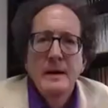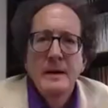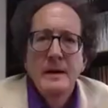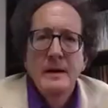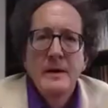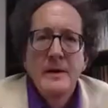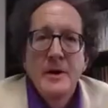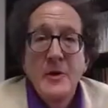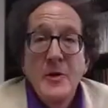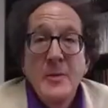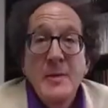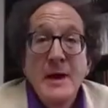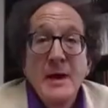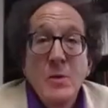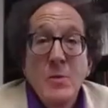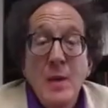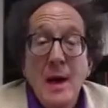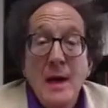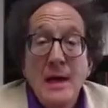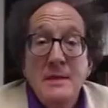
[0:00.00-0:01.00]
Now, there are many
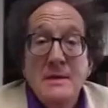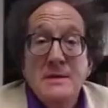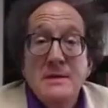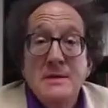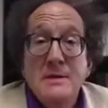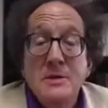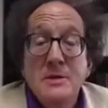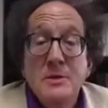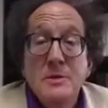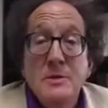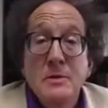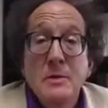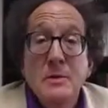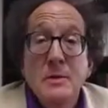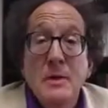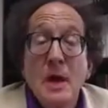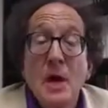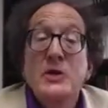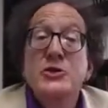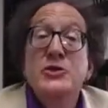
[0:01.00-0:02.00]
ways to
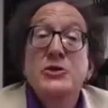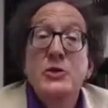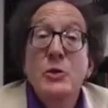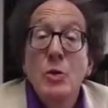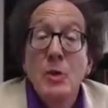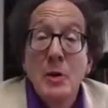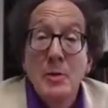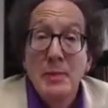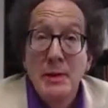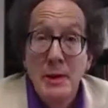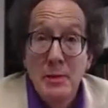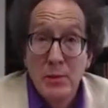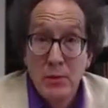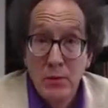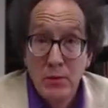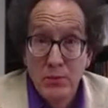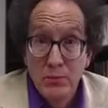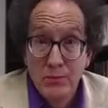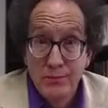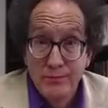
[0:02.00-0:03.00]
assure people.
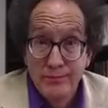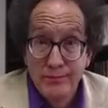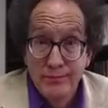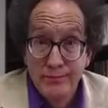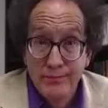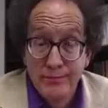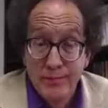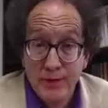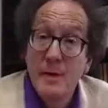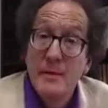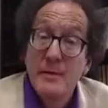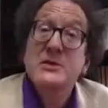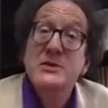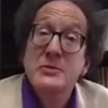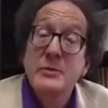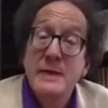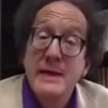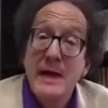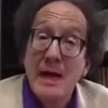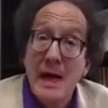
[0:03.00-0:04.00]
There are
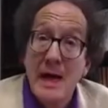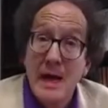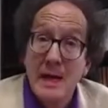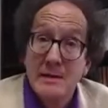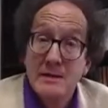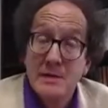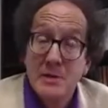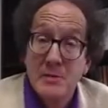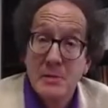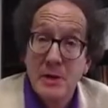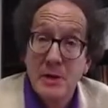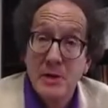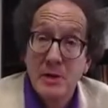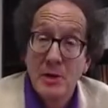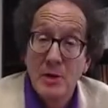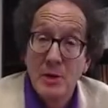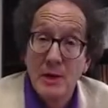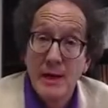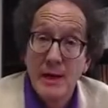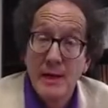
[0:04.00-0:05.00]
three kinds that we're going to
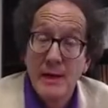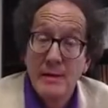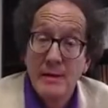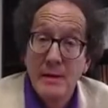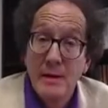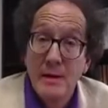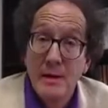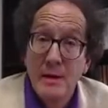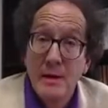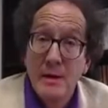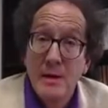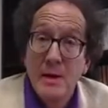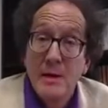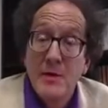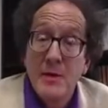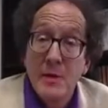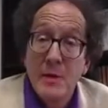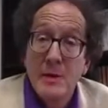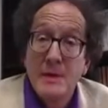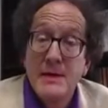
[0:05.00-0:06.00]
look at:
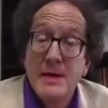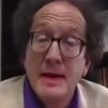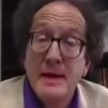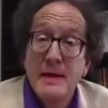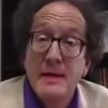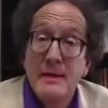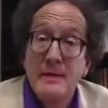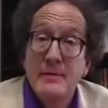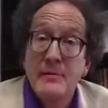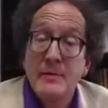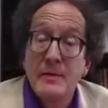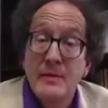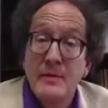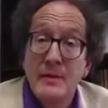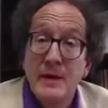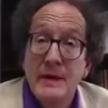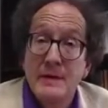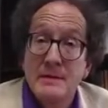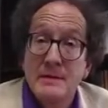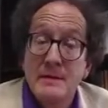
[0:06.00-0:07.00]
authoritative,
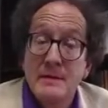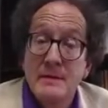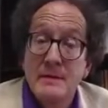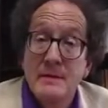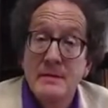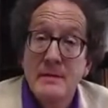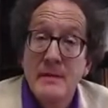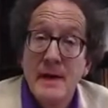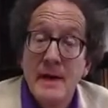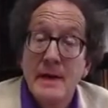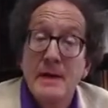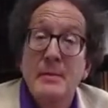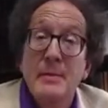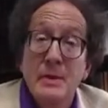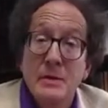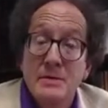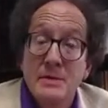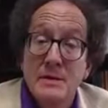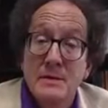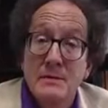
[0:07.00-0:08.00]
reflexive, and
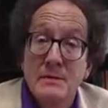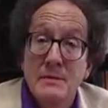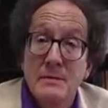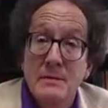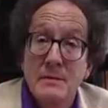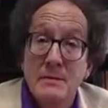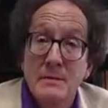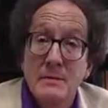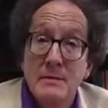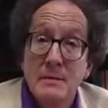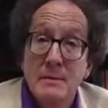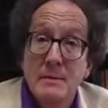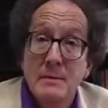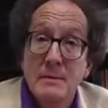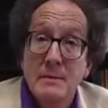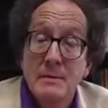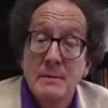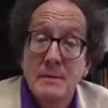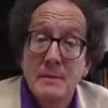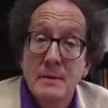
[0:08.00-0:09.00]
abusive.
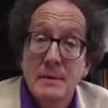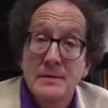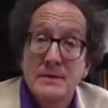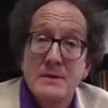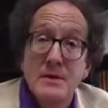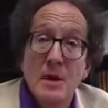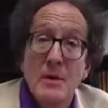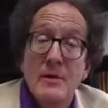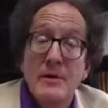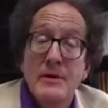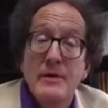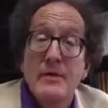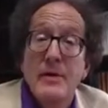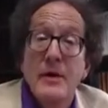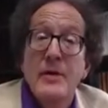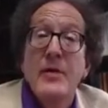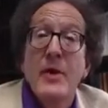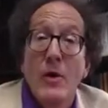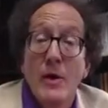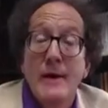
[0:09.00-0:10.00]
Let's start with
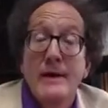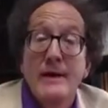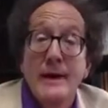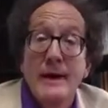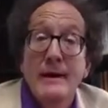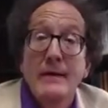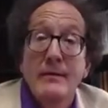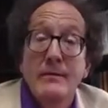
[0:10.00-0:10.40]
authoritative.